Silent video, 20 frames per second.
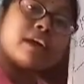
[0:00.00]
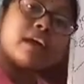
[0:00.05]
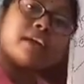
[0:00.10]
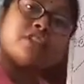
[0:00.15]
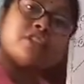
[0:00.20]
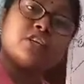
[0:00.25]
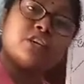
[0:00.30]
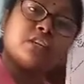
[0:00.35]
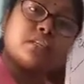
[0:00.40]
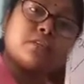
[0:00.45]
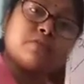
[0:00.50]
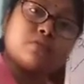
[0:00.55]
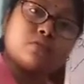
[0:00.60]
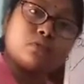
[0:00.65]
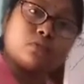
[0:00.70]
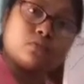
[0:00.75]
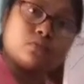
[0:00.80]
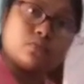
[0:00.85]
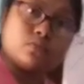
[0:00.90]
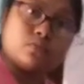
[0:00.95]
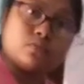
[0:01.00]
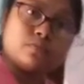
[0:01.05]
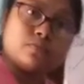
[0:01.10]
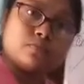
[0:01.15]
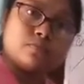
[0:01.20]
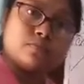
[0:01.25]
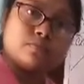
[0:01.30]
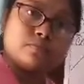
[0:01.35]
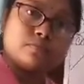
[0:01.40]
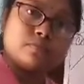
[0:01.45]
the adjectives also.
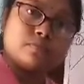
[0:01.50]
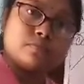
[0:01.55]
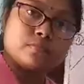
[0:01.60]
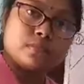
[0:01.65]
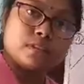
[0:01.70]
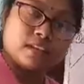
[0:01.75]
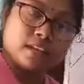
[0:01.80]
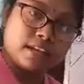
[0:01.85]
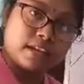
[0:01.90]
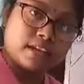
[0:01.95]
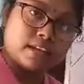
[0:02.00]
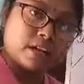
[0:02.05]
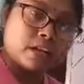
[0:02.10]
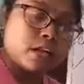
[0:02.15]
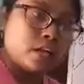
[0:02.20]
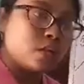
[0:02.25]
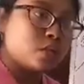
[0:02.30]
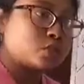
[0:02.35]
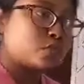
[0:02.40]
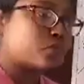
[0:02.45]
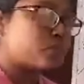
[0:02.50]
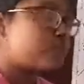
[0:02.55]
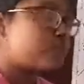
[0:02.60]
Clear? So